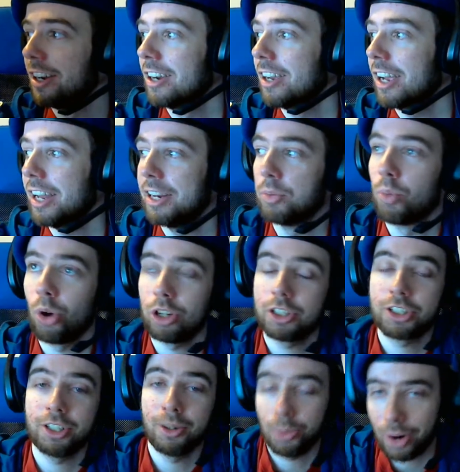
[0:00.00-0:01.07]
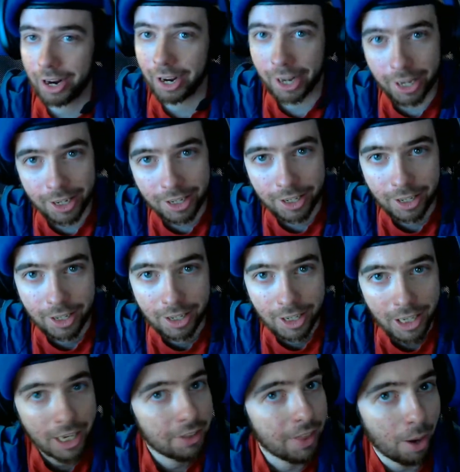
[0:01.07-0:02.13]
and it works in a way
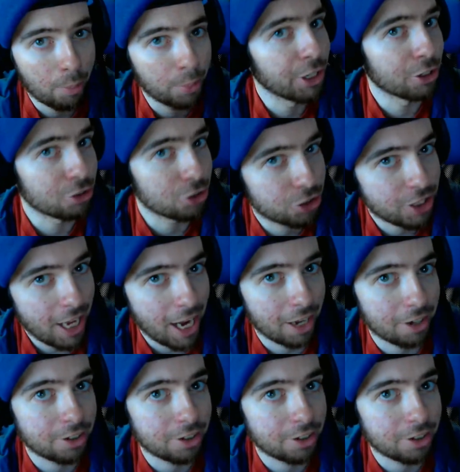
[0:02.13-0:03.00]
that we understand.